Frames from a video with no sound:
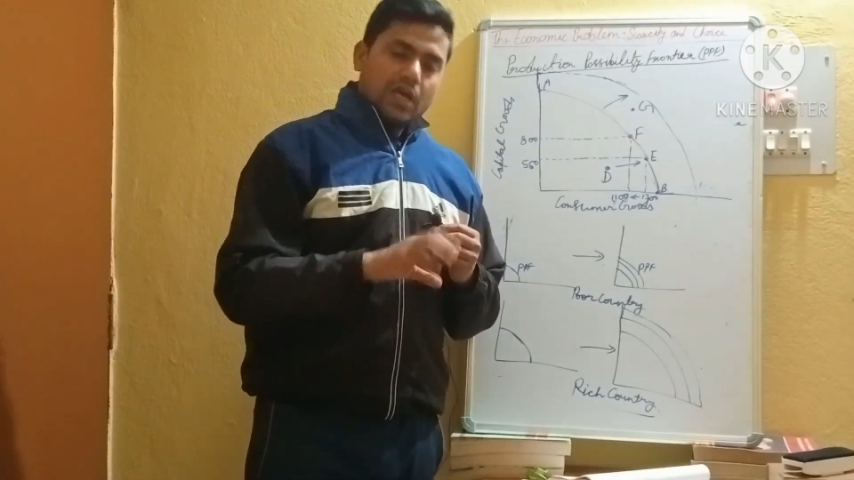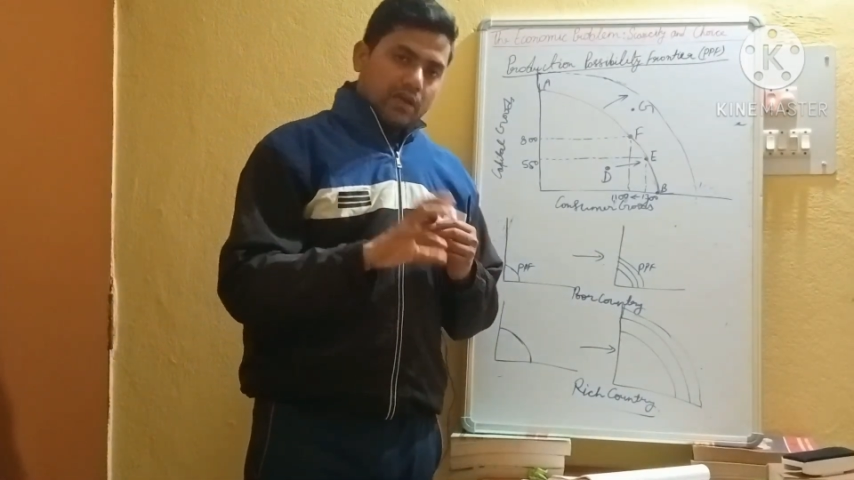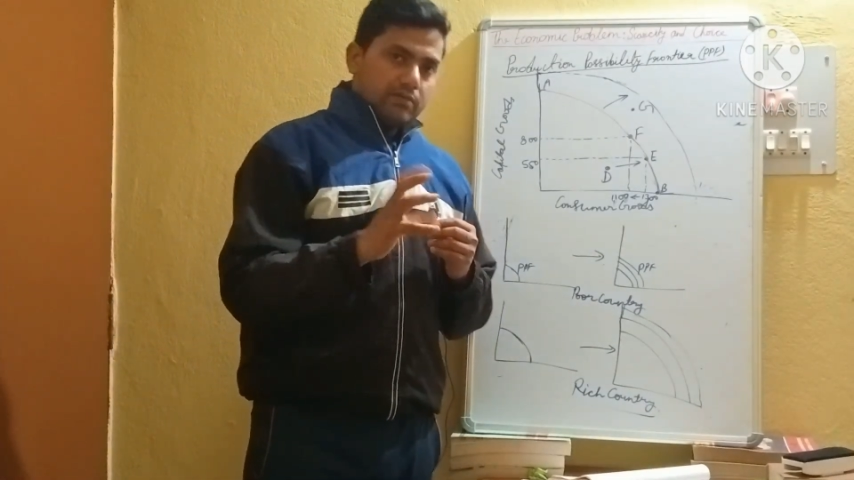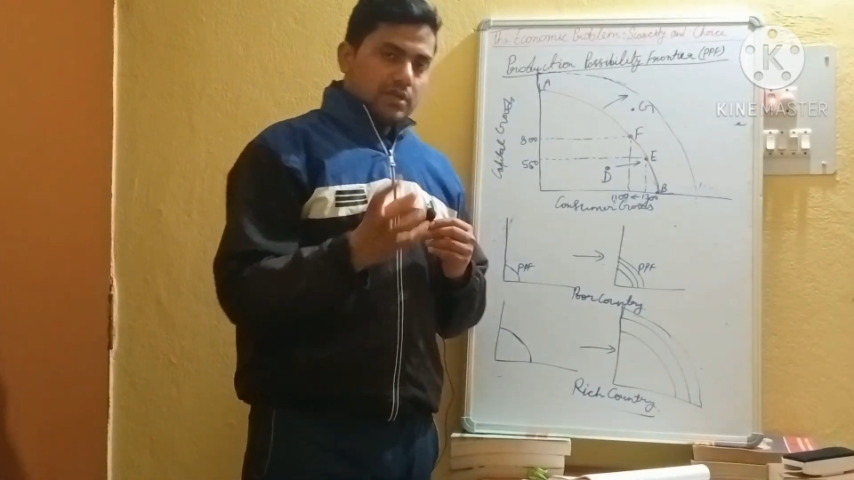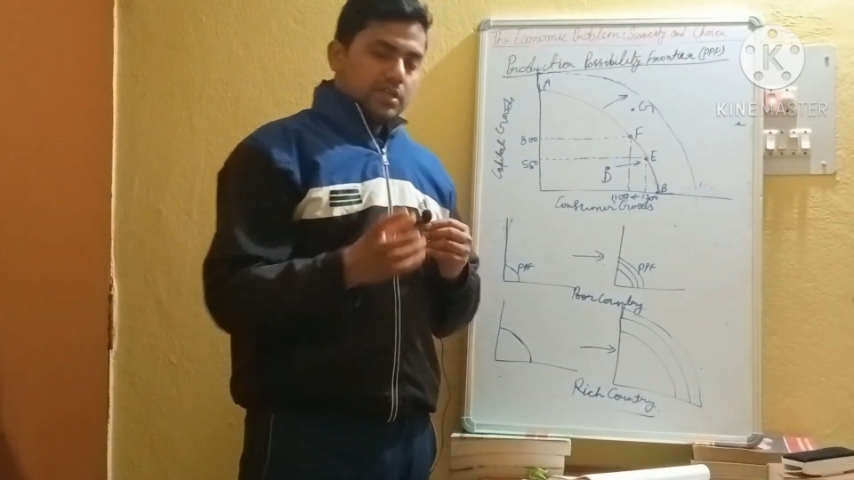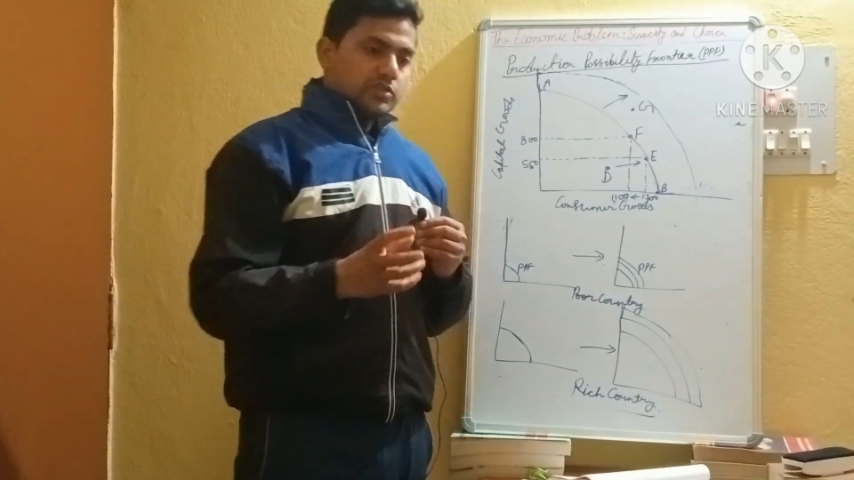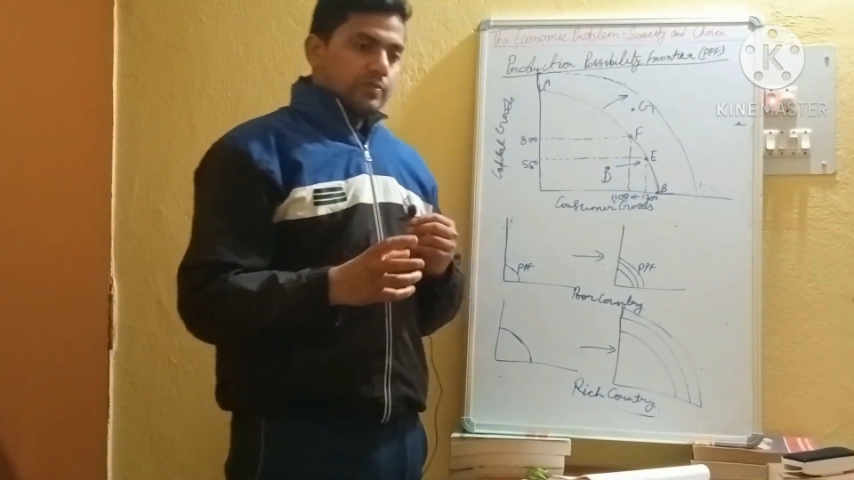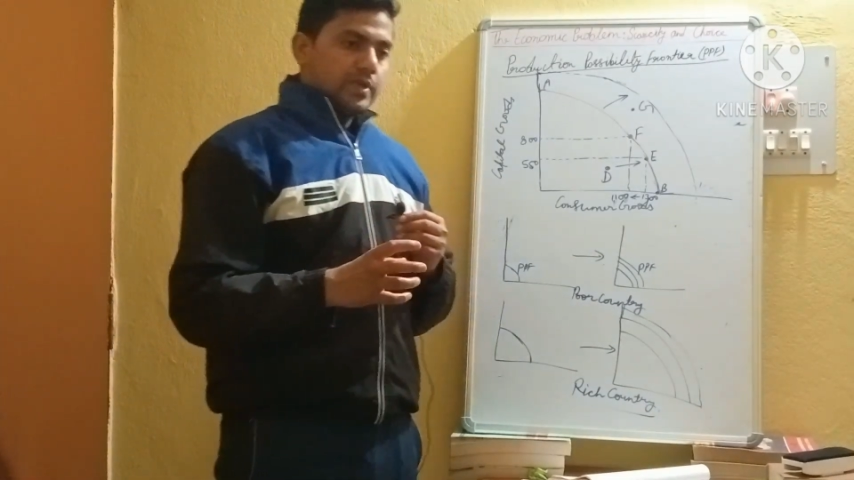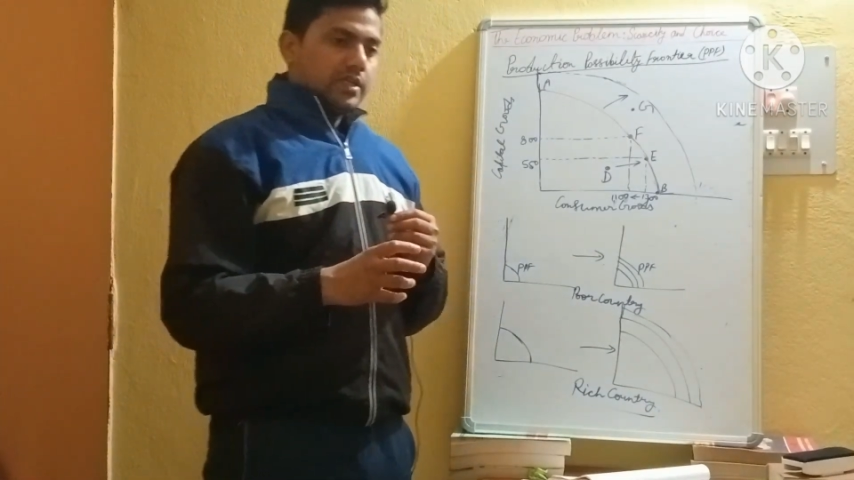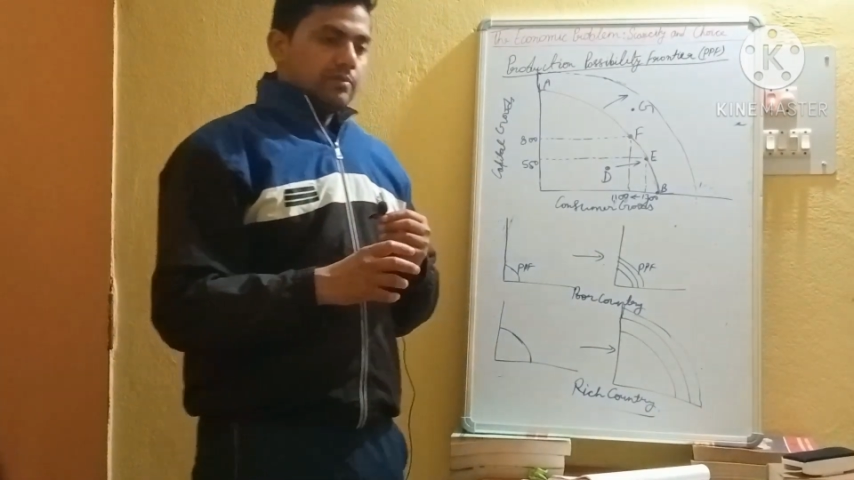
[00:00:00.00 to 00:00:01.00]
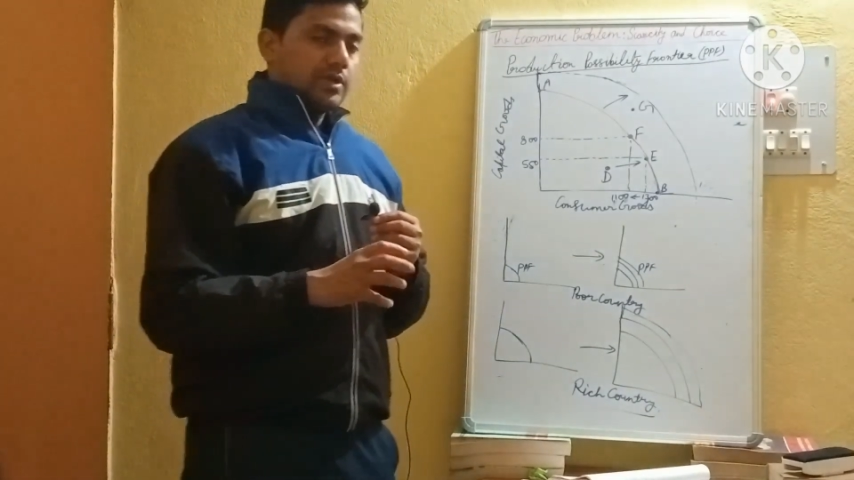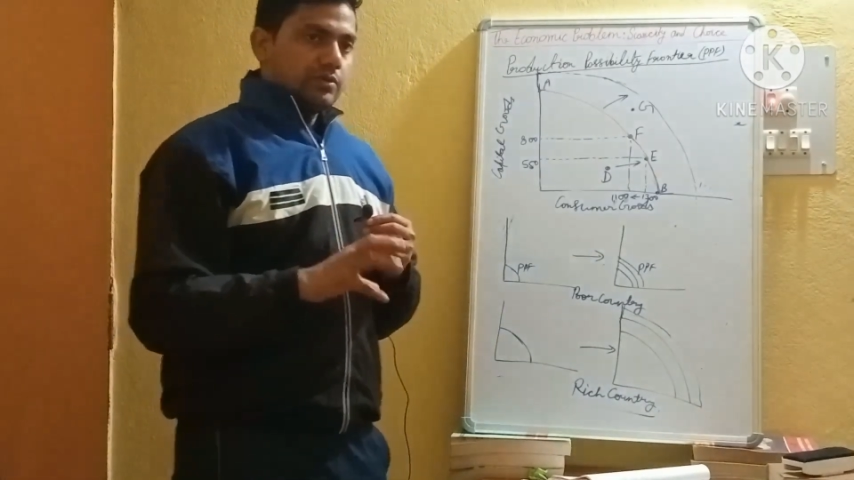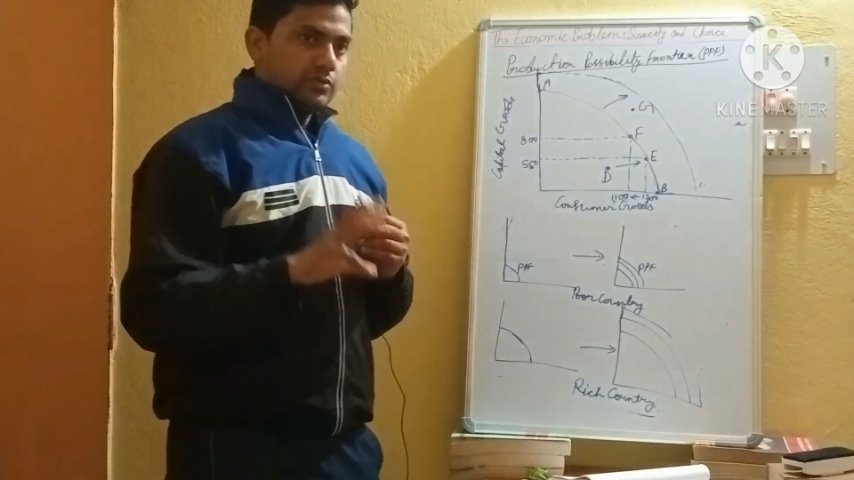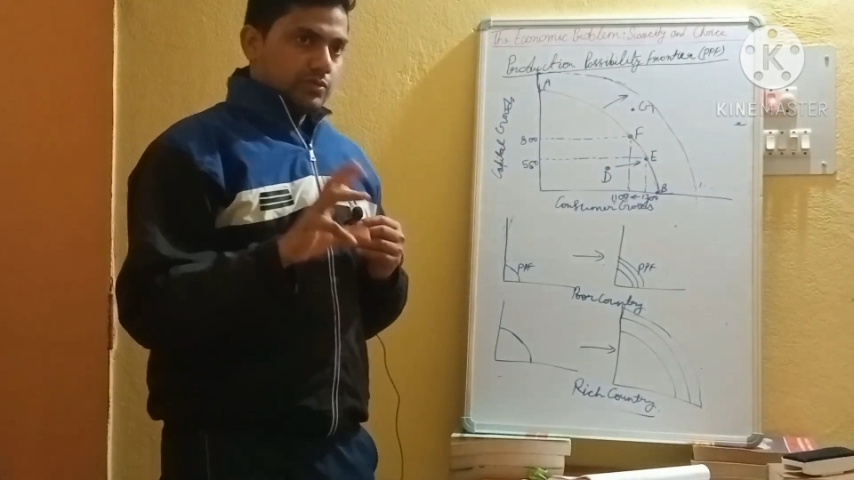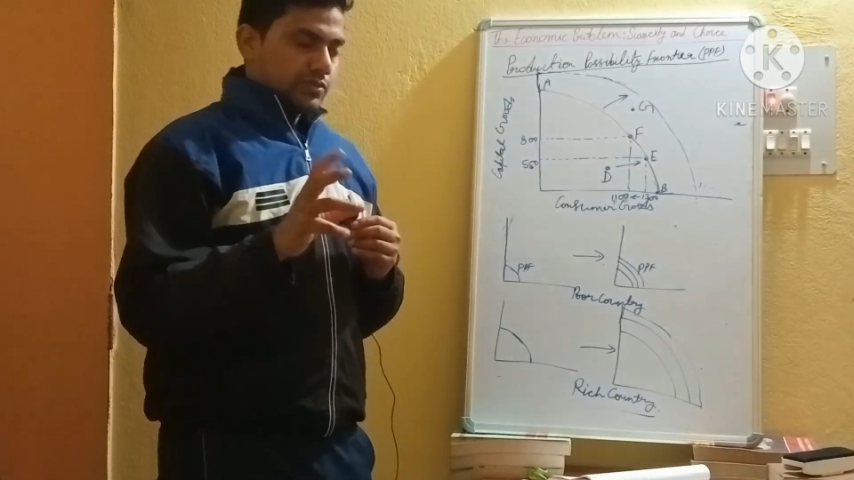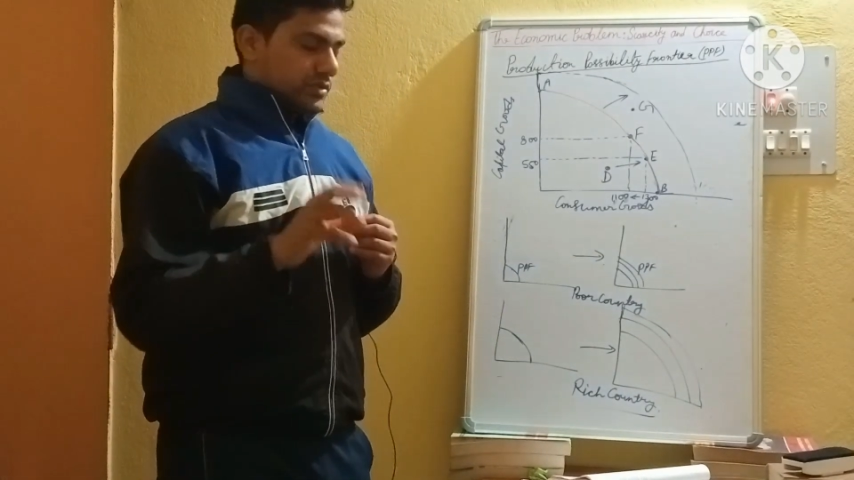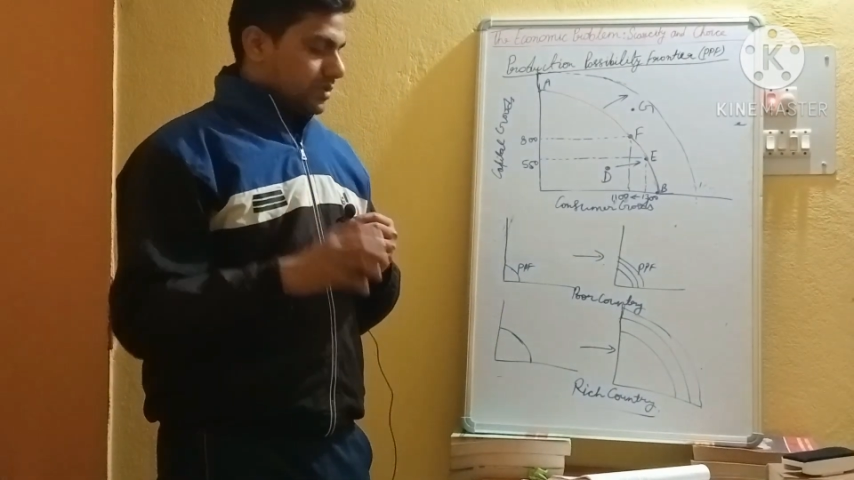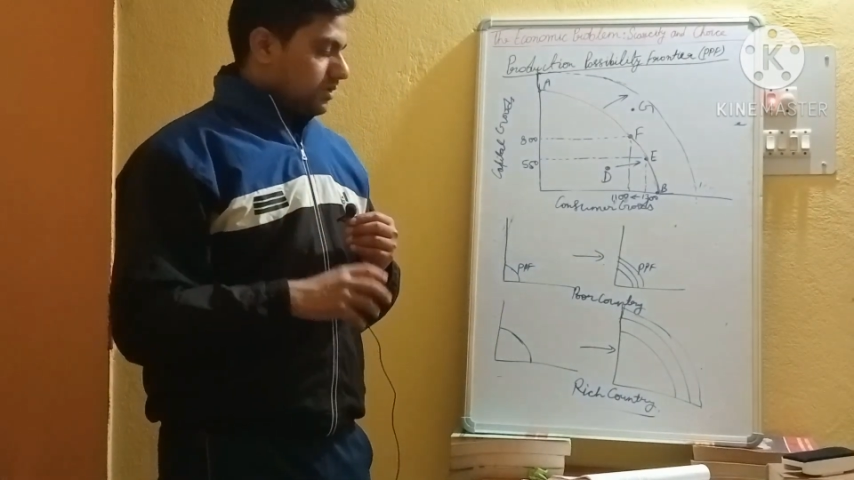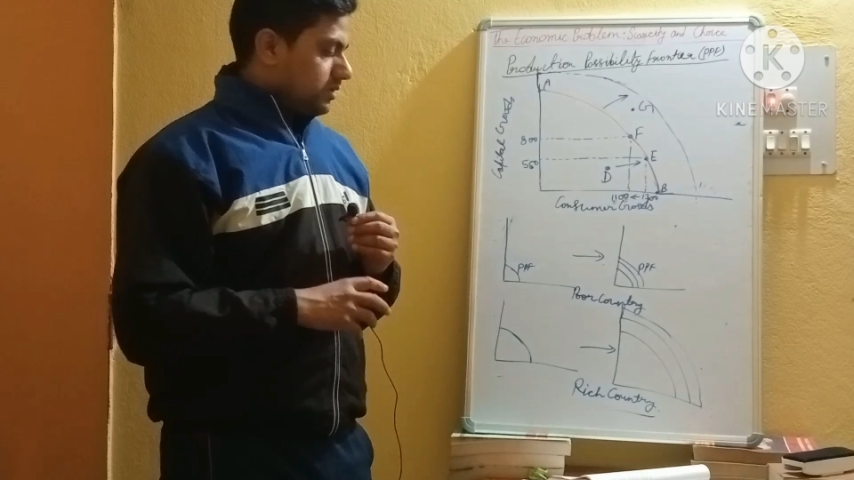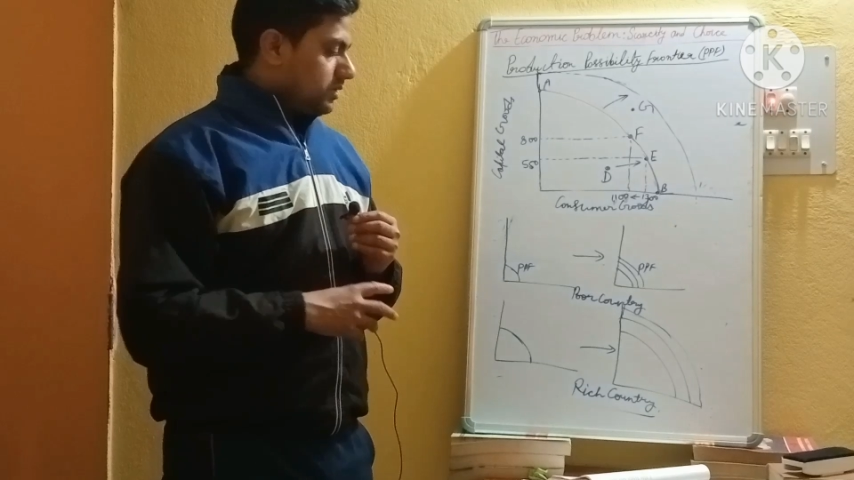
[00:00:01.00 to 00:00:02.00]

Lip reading: I will explain about those